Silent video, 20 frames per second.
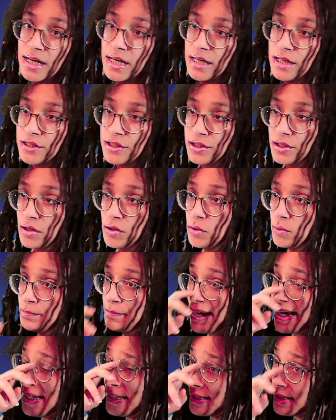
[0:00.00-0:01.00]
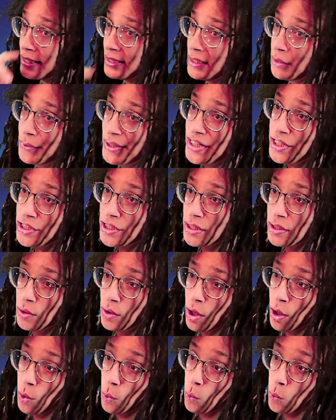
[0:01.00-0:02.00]
So basically we just,
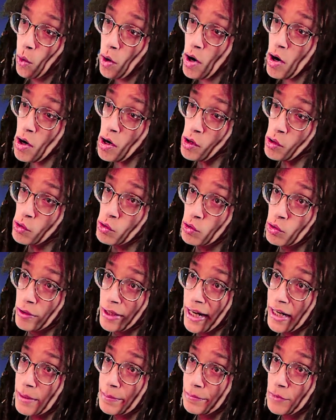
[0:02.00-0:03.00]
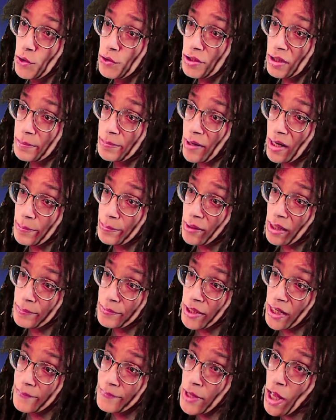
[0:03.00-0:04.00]
whoa, get a music bump up
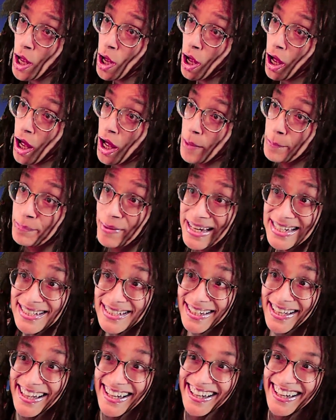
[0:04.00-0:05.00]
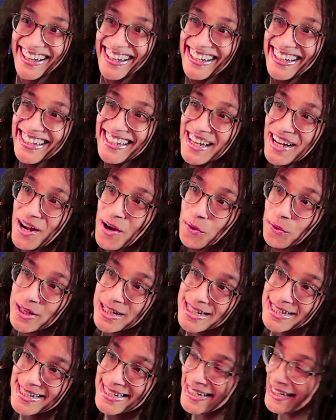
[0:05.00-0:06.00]
there. Basically, we
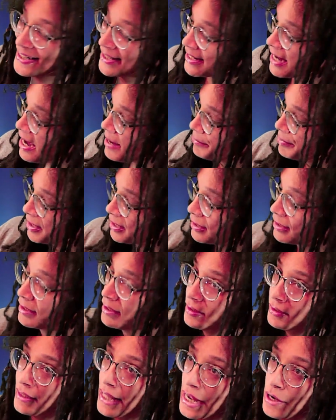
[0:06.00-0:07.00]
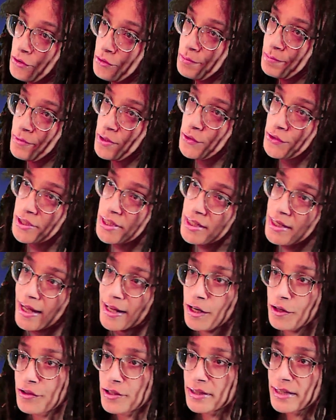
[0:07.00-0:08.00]
just need a topic. Loud music, I
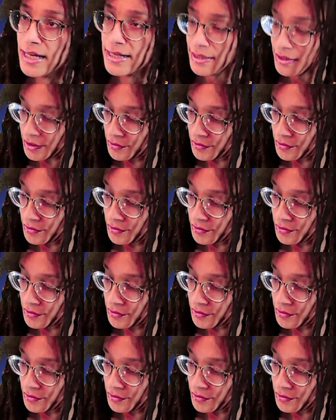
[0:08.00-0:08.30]
don't think that's